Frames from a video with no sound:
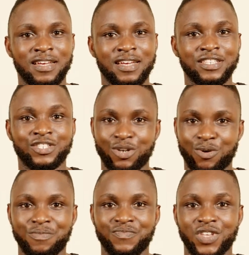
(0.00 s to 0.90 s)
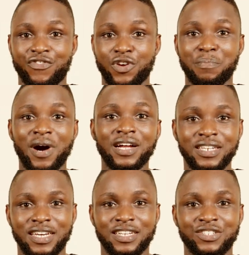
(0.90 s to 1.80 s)
So, if your
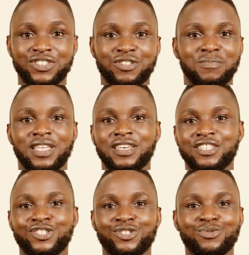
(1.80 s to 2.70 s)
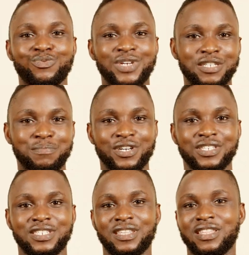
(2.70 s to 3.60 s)
partner used to be this sweet
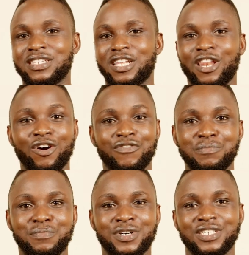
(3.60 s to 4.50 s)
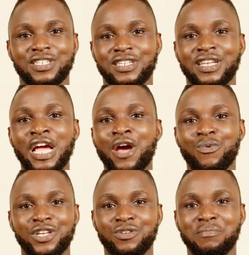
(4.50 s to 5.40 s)
person, this loving person,
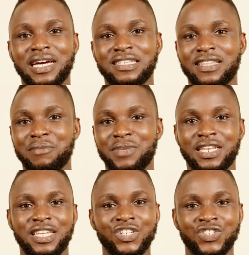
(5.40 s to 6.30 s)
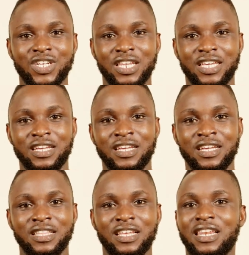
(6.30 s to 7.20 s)
when you met them initially,
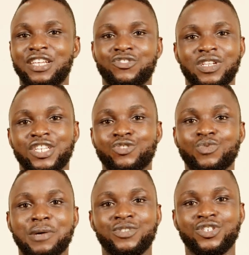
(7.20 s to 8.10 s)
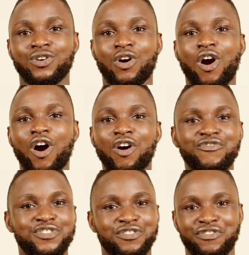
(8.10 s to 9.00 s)
they literally swept you
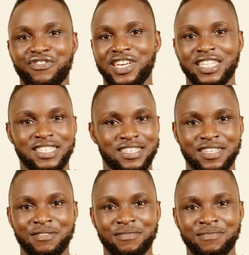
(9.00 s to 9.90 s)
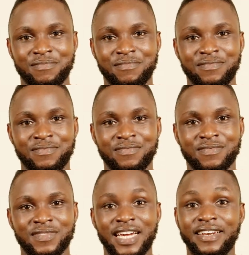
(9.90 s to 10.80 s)
off your feet.
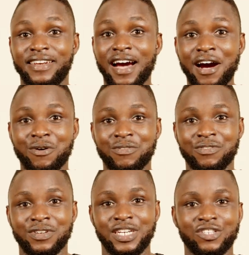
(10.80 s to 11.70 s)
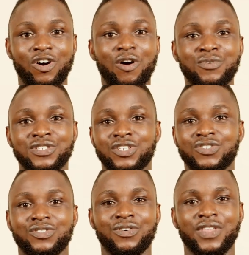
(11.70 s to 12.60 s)
And now, it's almost as
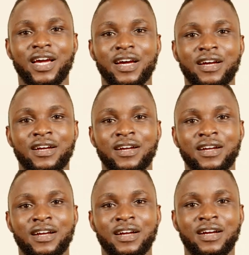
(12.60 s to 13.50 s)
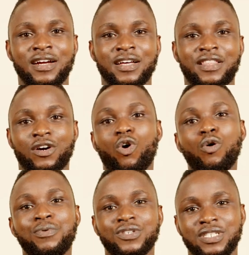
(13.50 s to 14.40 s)
though they are the
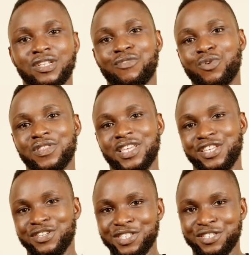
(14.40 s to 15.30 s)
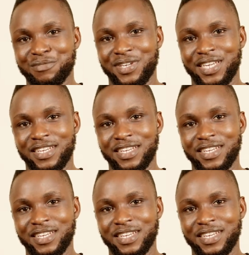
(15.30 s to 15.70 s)
opposite of what they used to be.